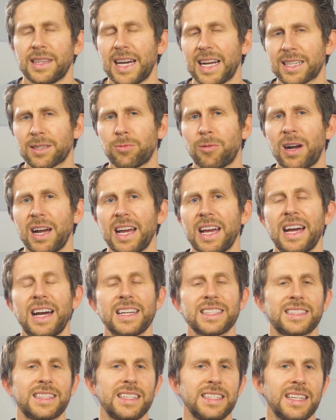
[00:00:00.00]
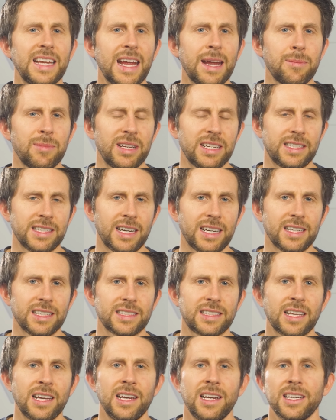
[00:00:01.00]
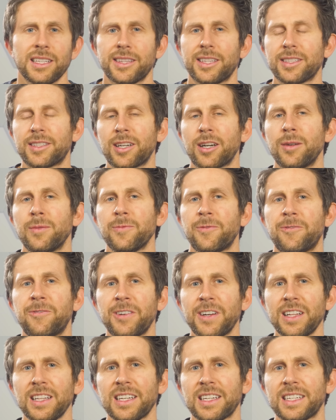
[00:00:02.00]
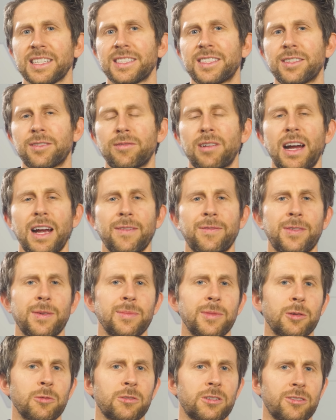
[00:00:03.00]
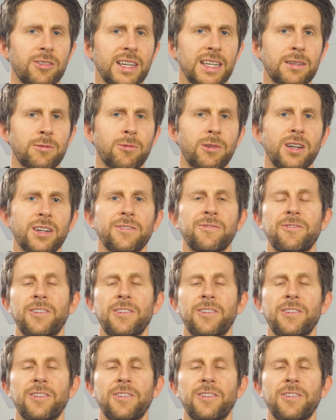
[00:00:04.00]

That's why it has the name it does. The term philic is derived from the Greek word